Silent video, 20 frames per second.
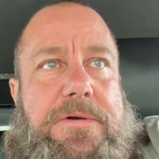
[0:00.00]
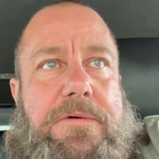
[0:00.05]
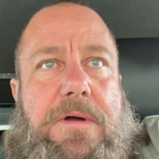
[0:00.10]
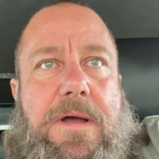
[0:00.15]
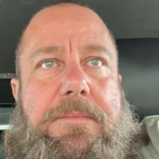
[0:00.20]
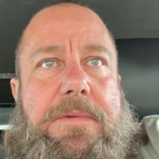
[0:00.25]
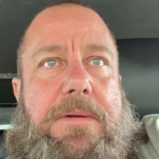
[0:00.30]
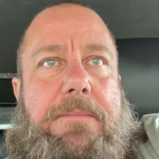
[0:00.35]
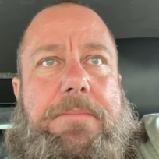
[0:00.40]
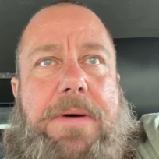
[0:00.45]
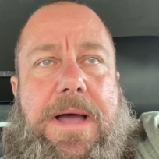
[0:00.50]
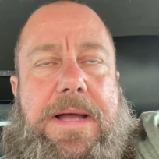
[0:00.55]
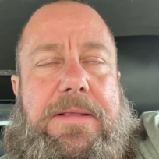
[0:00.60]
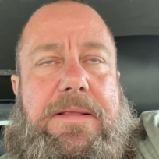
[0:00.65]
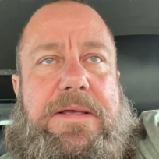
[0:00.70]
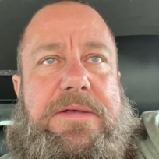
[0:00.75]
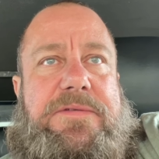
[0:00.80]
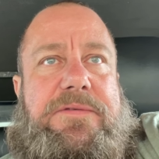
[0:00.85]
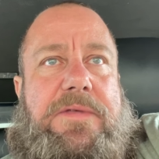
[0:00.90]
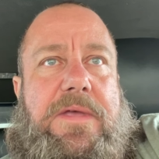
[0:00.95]
or I'm going to buy
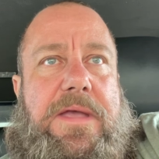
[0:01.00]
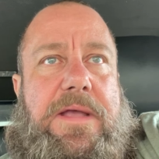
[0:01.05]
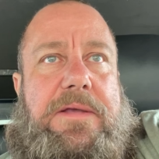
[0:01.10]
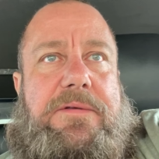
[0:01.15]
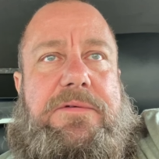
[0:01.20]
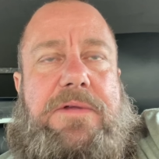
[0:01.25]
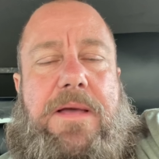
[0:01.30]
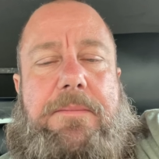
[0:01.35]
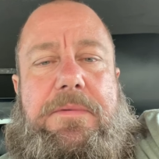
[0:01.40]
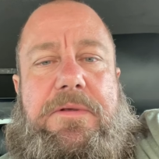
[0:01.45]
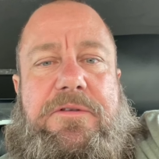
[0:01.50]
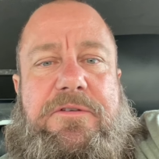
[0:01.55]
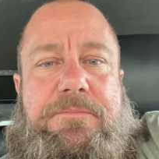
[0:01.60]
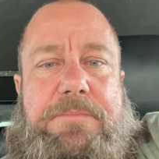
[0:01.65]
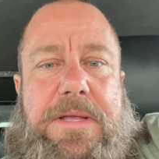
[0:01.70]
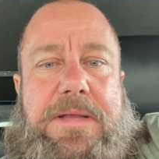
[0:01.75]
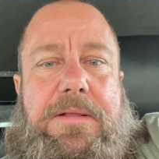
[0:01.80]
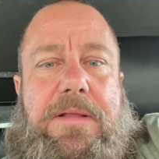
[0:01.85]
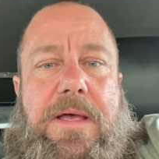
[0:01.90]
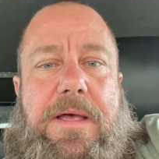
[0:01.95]
less things and I'm going to
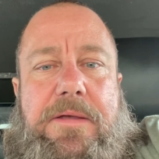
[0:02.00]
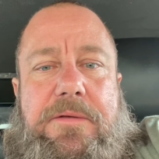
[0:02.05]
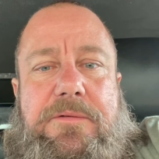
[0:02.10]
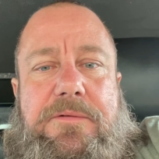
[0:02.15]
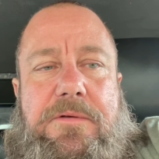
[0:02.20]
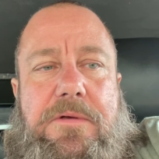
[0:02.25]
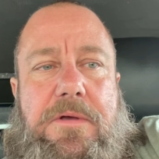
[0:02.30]
spend less.